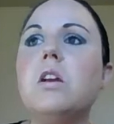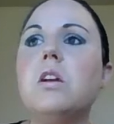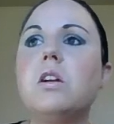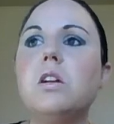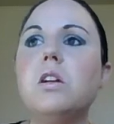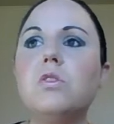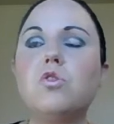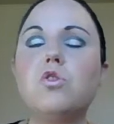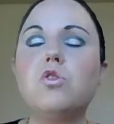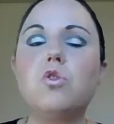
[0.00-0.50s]

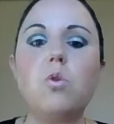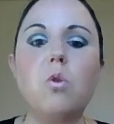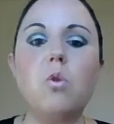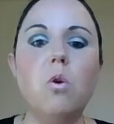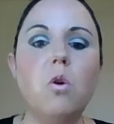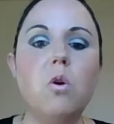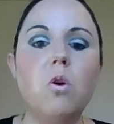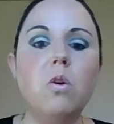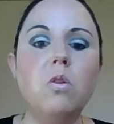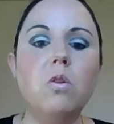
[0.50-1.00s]

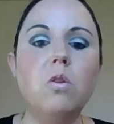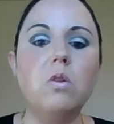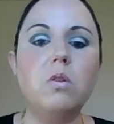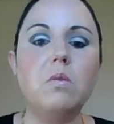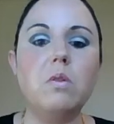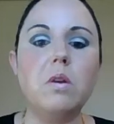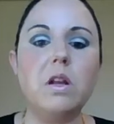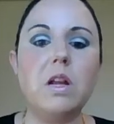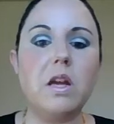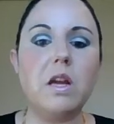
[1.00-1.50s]
control
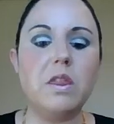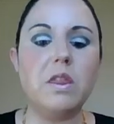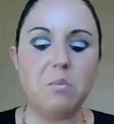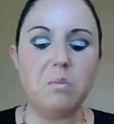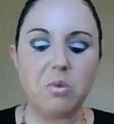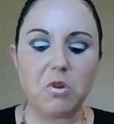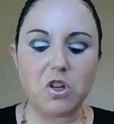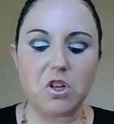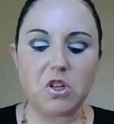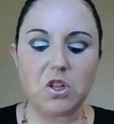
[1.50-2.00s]
in the
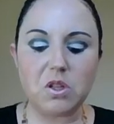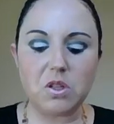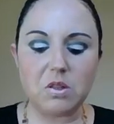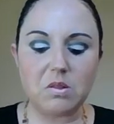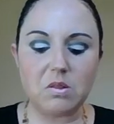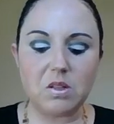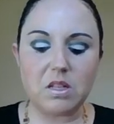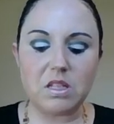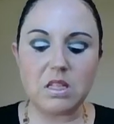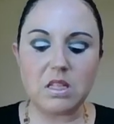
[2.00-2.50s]
brush,
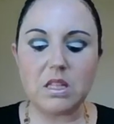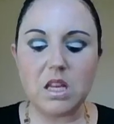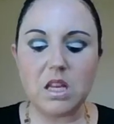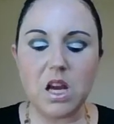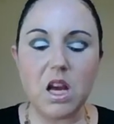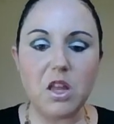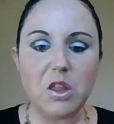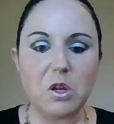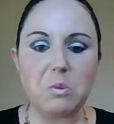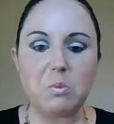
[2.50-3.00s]
because
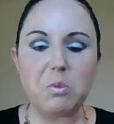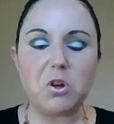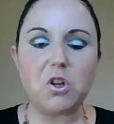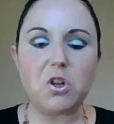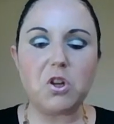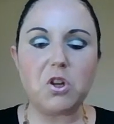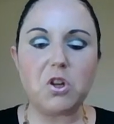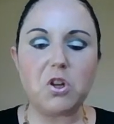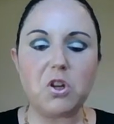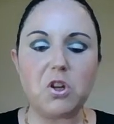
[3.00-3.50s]
the other
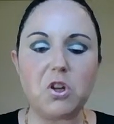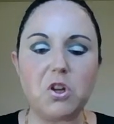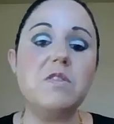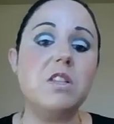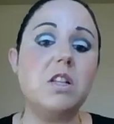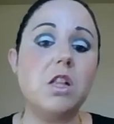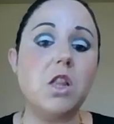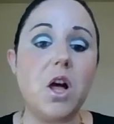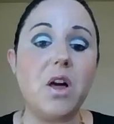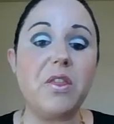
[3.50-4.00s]
brush I have is a
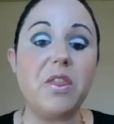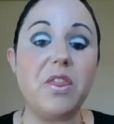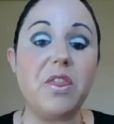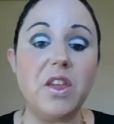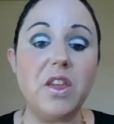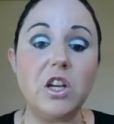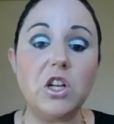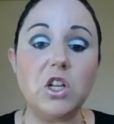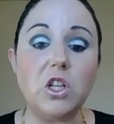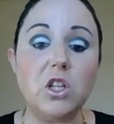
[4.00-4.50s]
lot
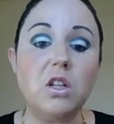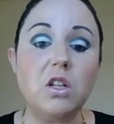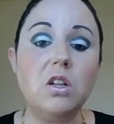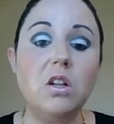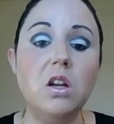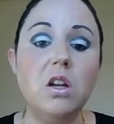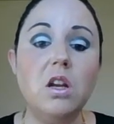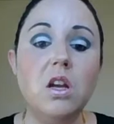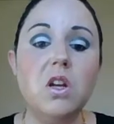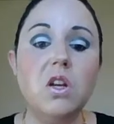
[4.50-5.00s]

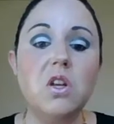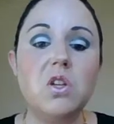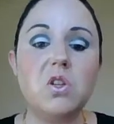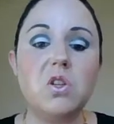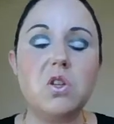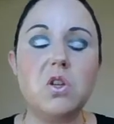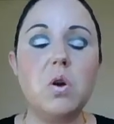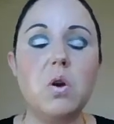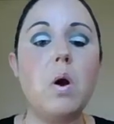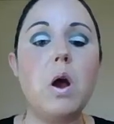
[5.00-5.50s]
thinner.
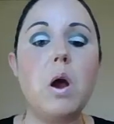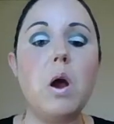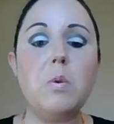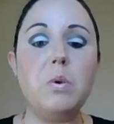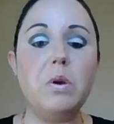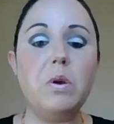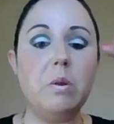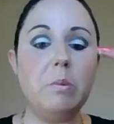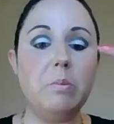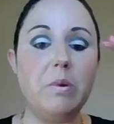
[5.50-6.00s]
So I
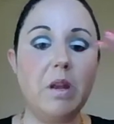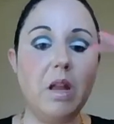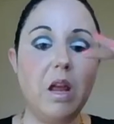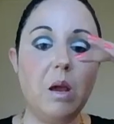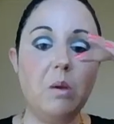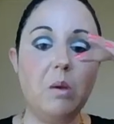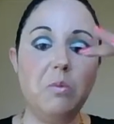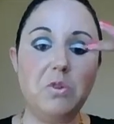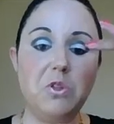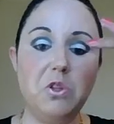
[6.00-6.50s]
would have been
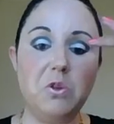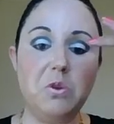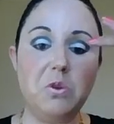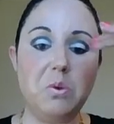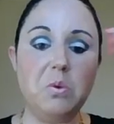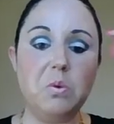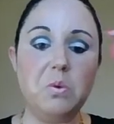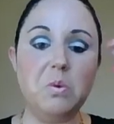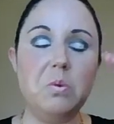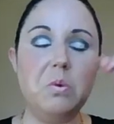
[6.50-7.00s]
able
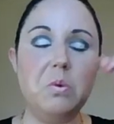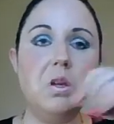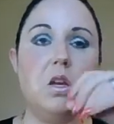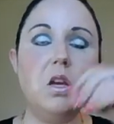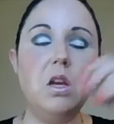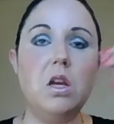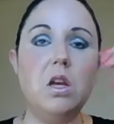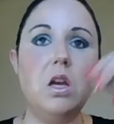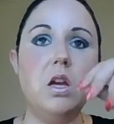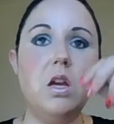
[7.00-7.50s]
to,
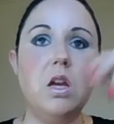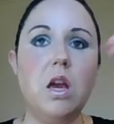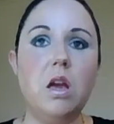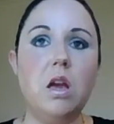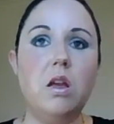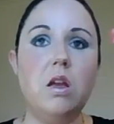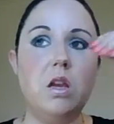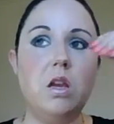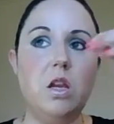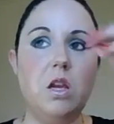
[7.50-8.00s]

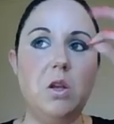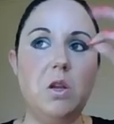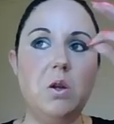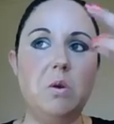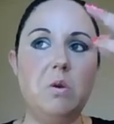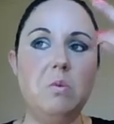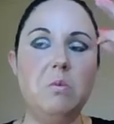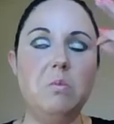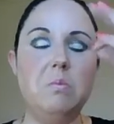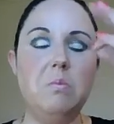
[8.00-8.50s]
you
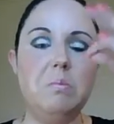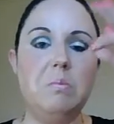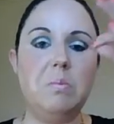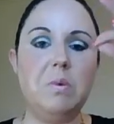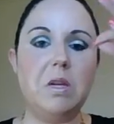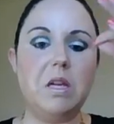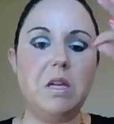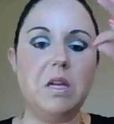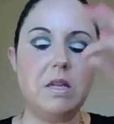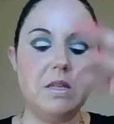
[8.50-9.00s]
know,
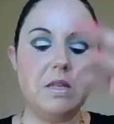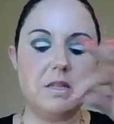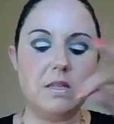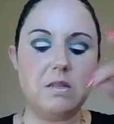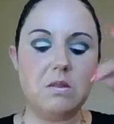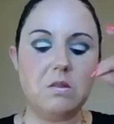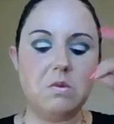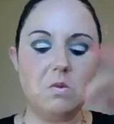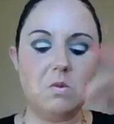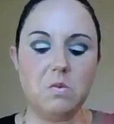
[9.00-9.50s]
because
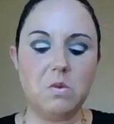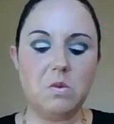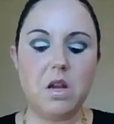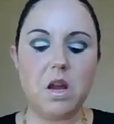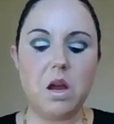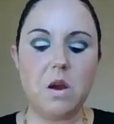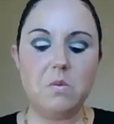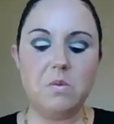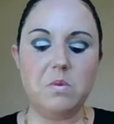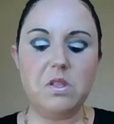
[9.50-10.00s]
when
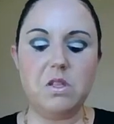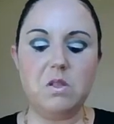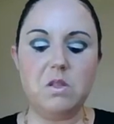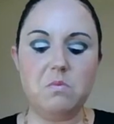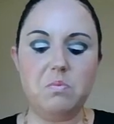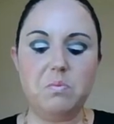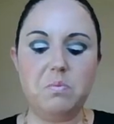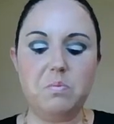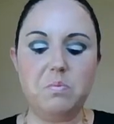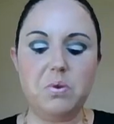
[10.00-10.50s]
I was
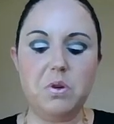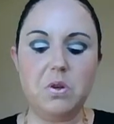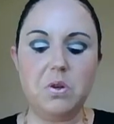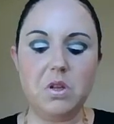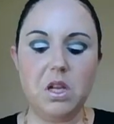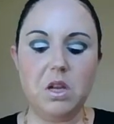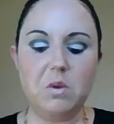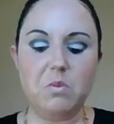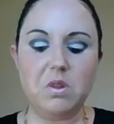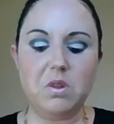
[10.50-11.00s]

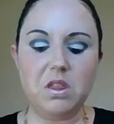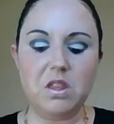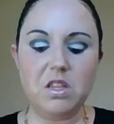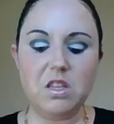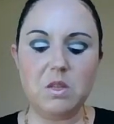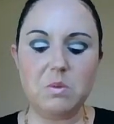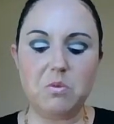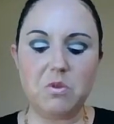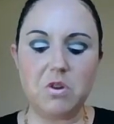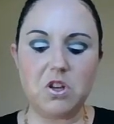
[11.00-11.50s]
putting with
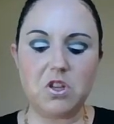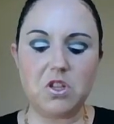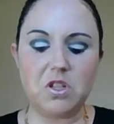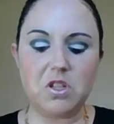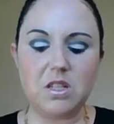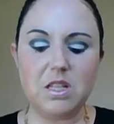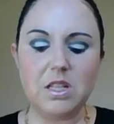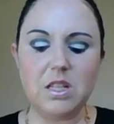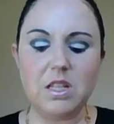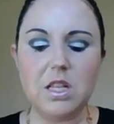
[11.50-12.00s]
this brush,
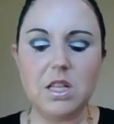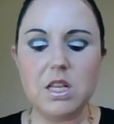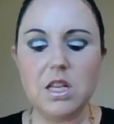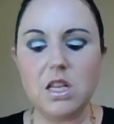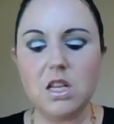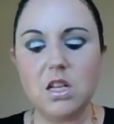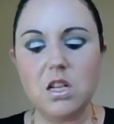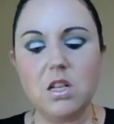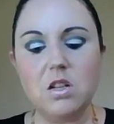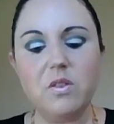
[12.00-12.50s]
it's a
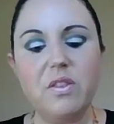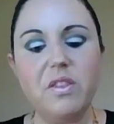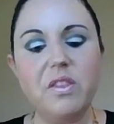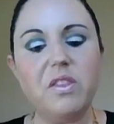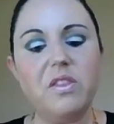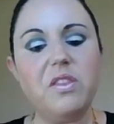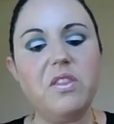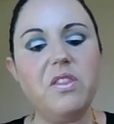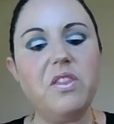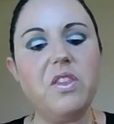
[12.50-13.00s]
little
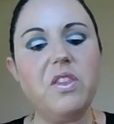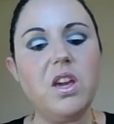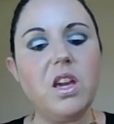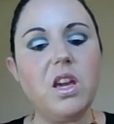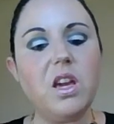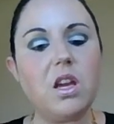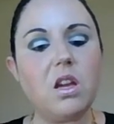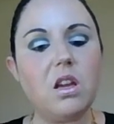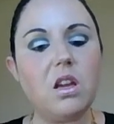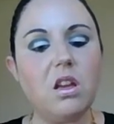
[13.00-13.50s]

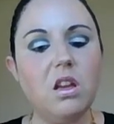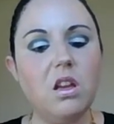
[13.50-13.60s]
thick,